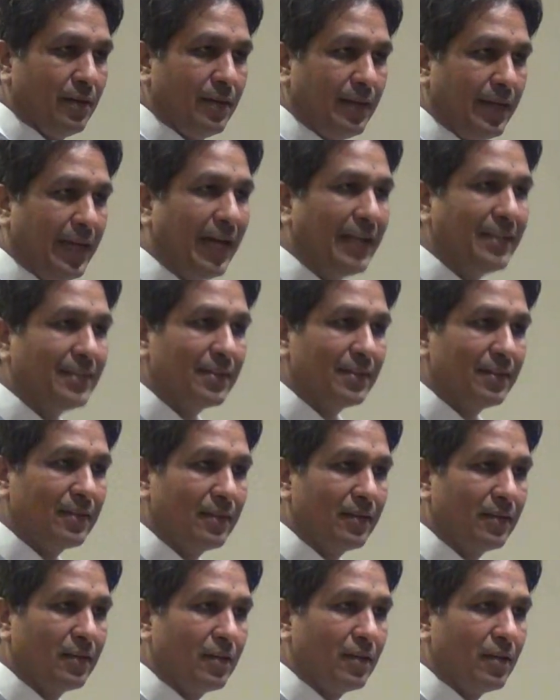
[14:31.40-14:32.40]
Yes?
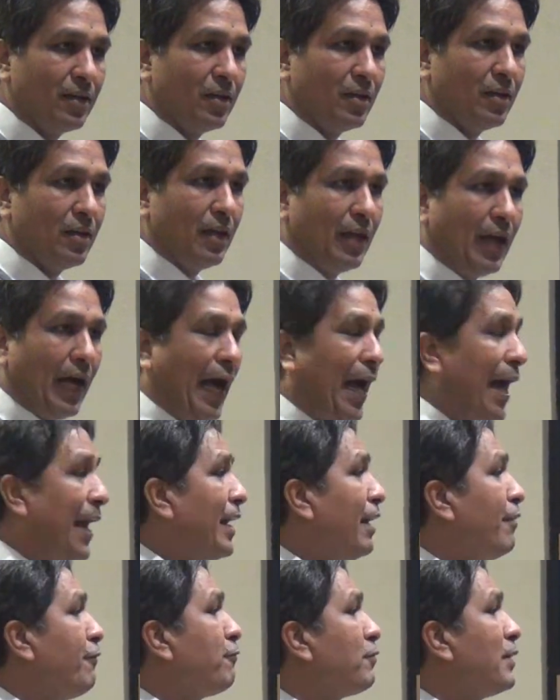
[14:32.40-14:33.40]
And
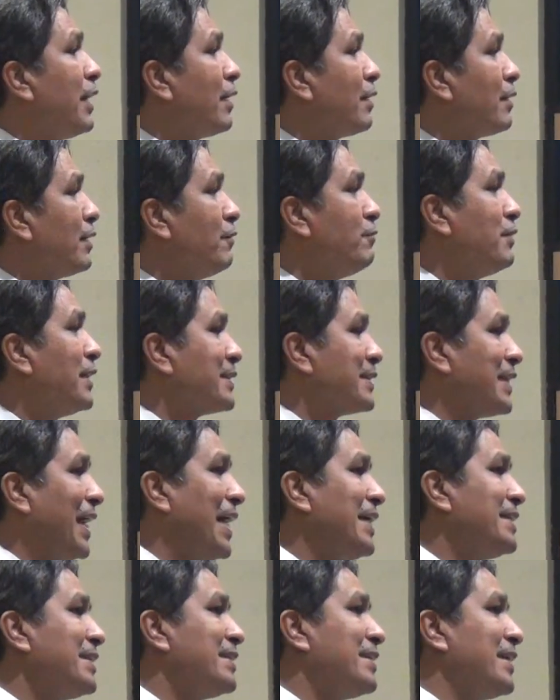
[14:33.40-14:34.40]
if the
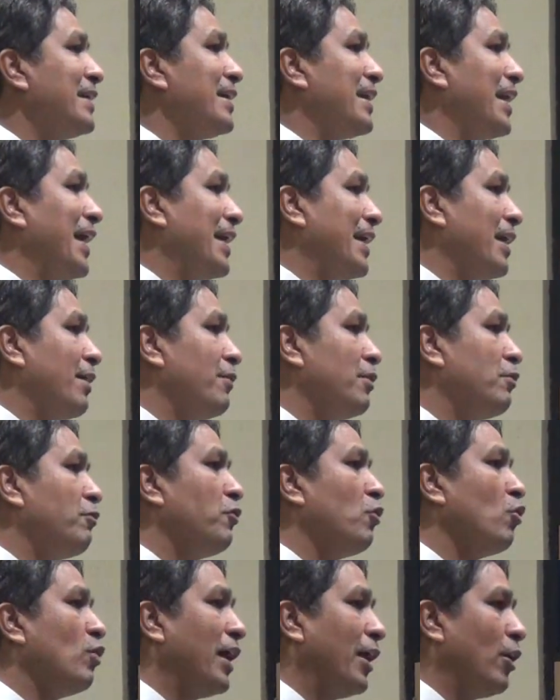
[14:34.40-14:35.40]
size is interacting with
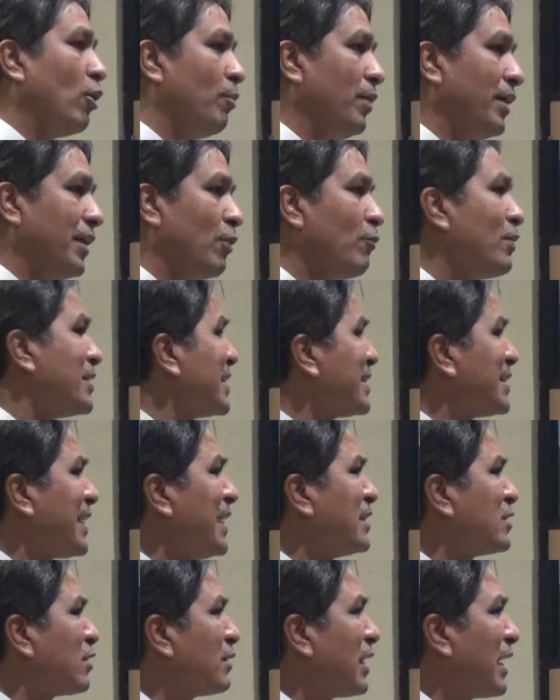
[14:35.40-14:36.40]
few nanometers, what's the
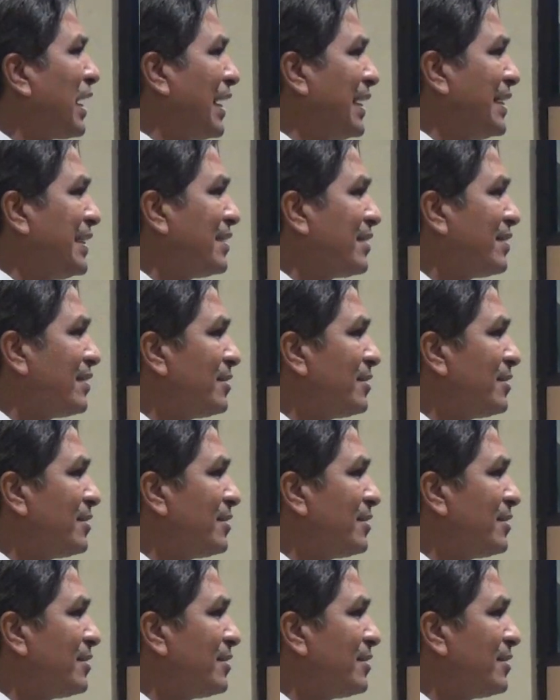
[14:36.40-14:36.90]
size of the light?